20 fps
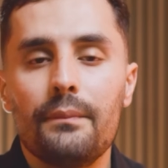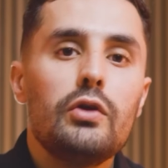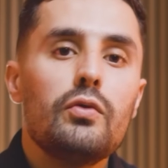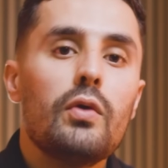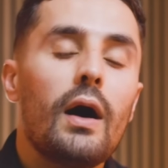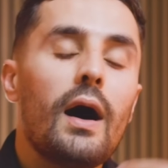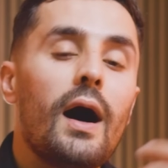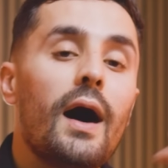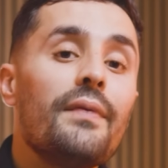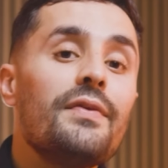you
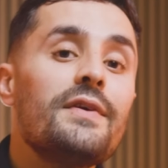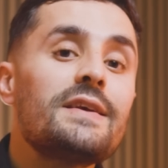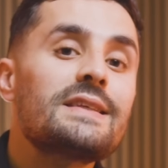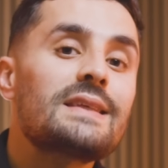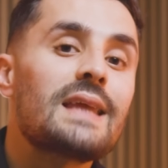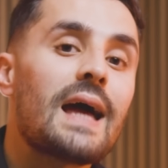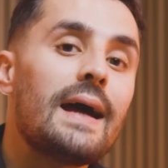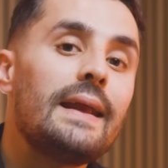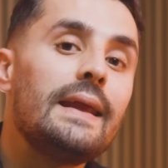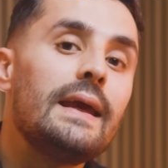are
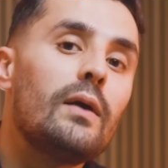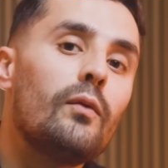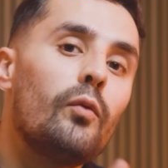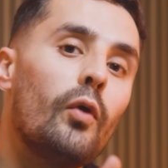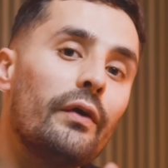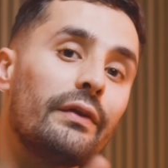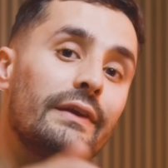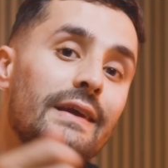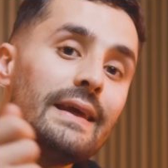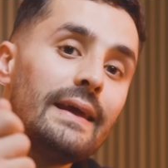understanding
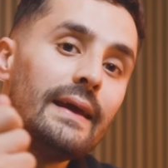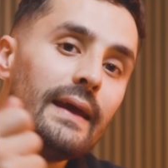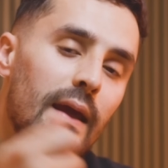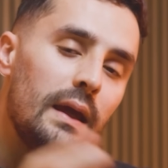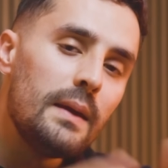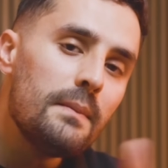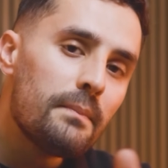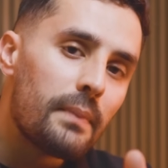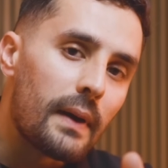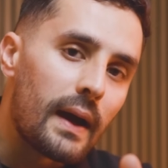what the
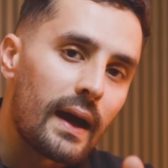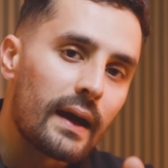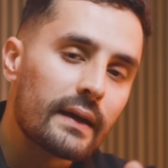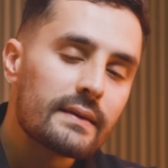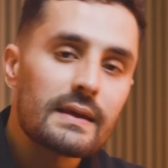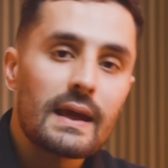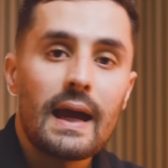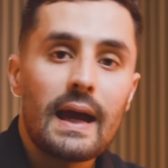impact